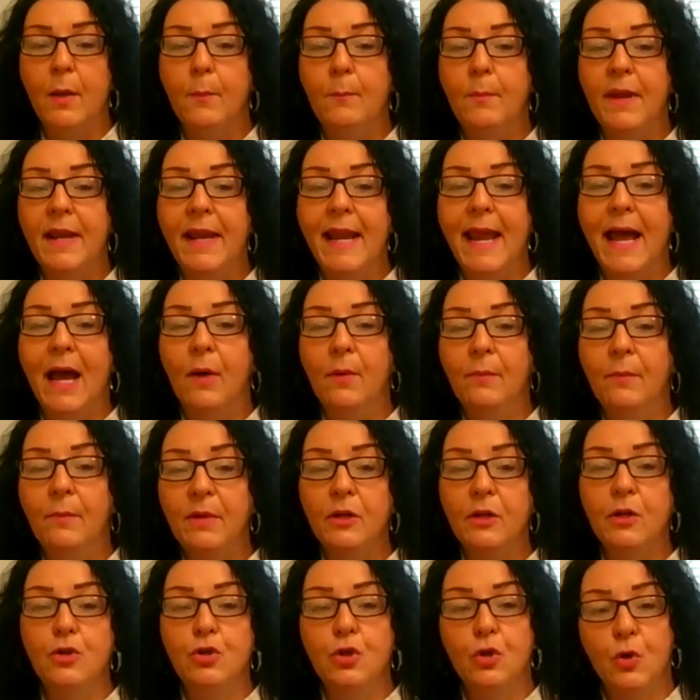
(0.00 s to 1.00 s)
But now I'm
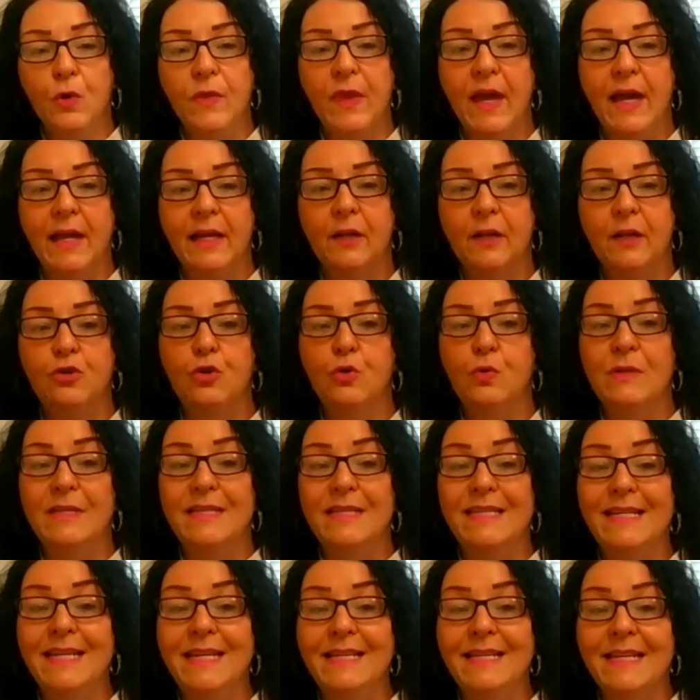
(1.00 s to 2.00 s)
going to turn that into
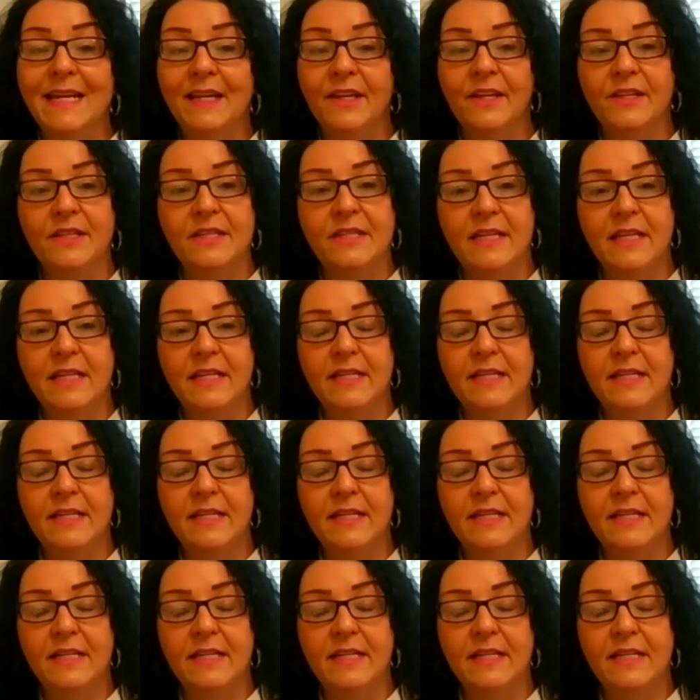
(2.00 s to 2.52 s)
details.